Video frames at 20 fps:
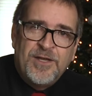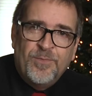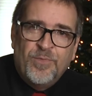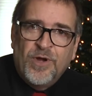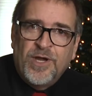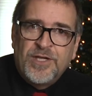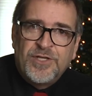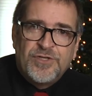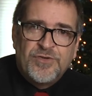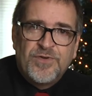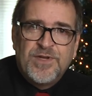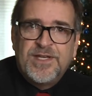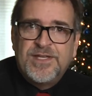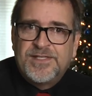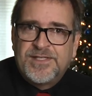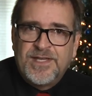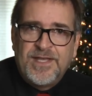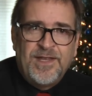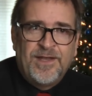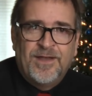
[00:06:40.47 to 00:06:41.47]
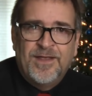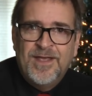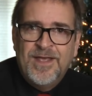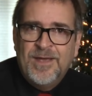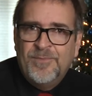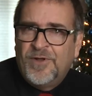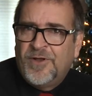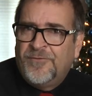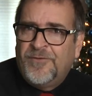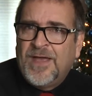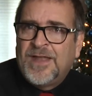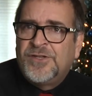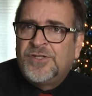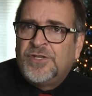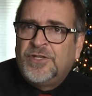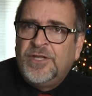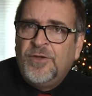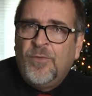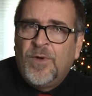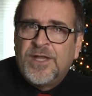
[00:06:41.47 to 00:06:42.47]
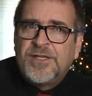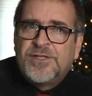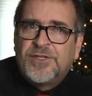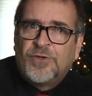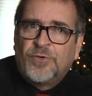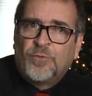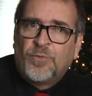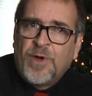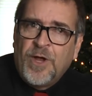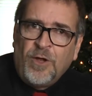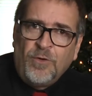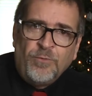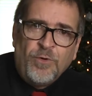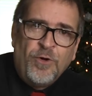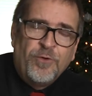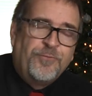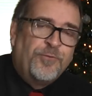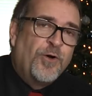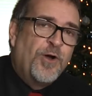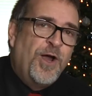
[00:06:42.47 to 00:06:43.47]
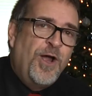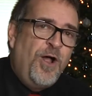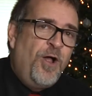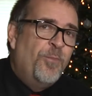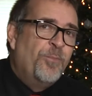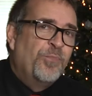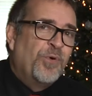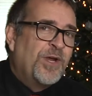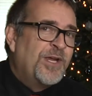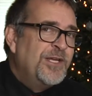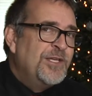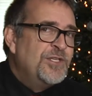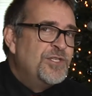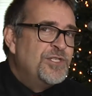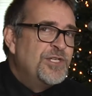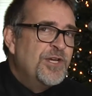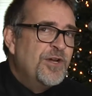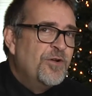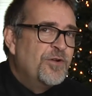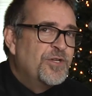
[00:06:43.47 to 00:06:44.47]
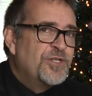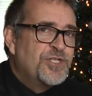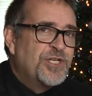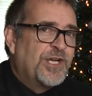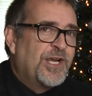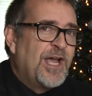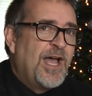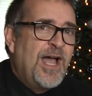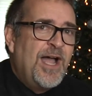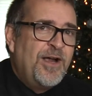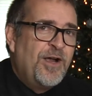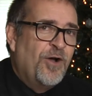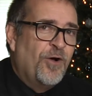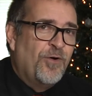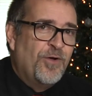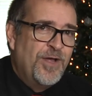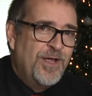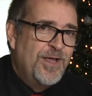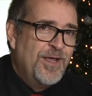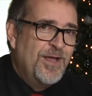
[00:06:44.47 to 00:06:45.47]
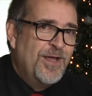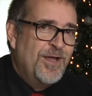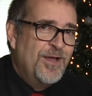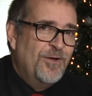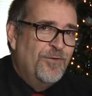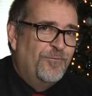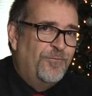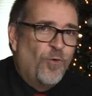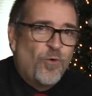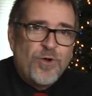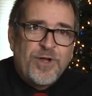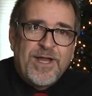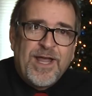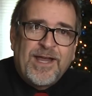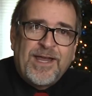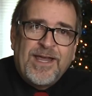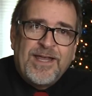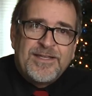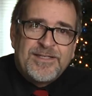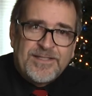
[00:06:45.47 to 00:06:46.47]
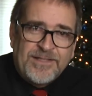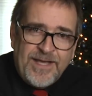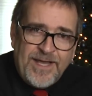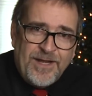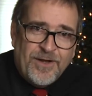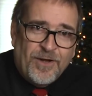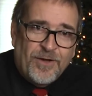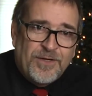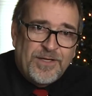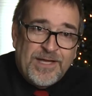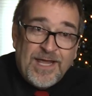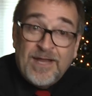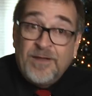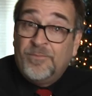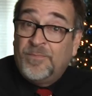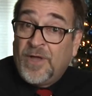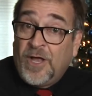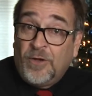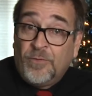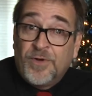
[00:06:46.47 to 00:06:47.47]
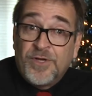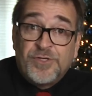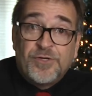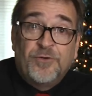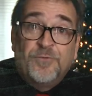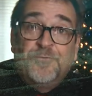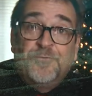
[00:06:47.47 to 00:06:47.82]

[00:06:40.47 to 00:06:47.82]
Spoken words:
to bring trees in, but eventually went to the railroad for help bringing cheer to Chicago. 4 decades later, Kent Bellrichard